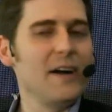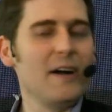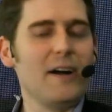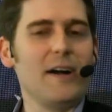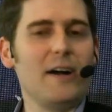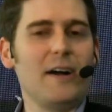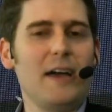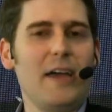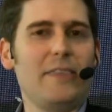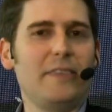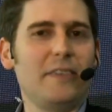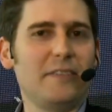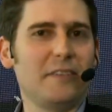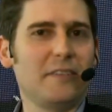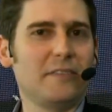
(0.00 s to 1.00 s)
Uh, and
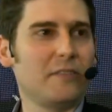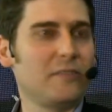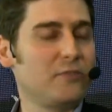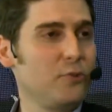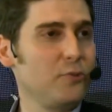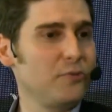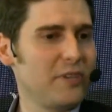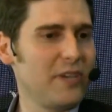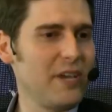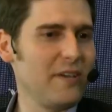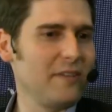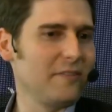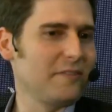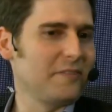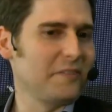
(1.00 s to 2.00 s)
this is its use
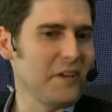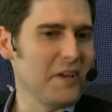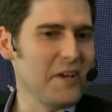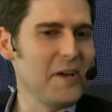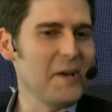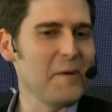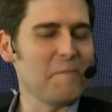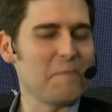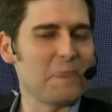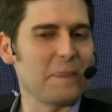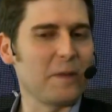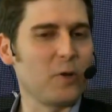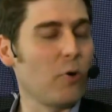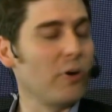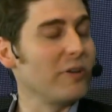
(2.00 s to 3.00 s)
case uh,
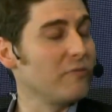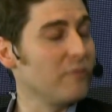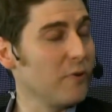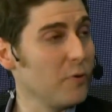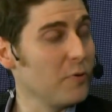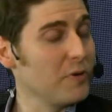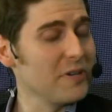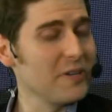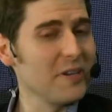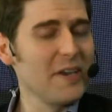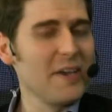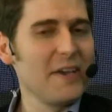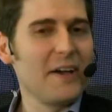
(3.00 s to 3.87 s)
going forward.